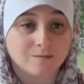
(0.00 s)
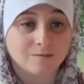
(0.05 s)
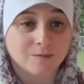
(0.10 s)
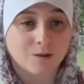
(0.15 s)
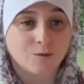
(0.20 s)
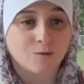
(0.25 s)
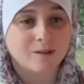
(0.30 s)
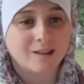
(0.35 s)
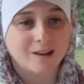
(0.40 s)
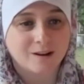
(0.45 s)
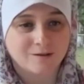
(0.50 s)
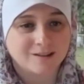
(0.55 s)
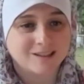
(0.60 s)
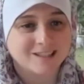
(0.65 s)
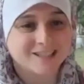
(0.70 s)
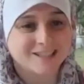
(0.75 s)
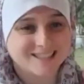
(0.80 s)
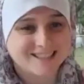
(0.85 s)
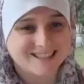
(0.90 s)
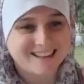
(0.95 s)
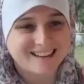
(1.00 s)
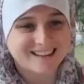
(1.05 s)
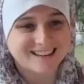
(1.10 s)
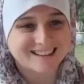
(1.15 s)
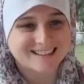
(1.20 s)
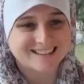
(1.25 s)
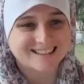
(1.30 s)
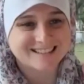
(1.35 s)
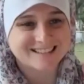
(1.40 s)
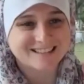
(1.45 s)
without this thing,
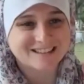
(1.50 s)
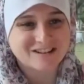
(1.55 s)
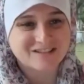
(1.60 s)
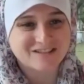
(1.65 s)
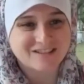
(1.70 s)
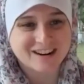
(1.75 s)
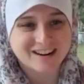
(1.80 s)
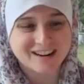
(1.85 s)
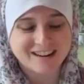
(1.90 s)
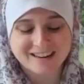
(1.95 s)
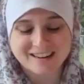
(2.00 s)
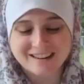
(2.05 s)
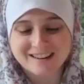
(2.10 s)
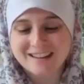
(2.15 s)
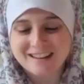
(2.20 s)
right?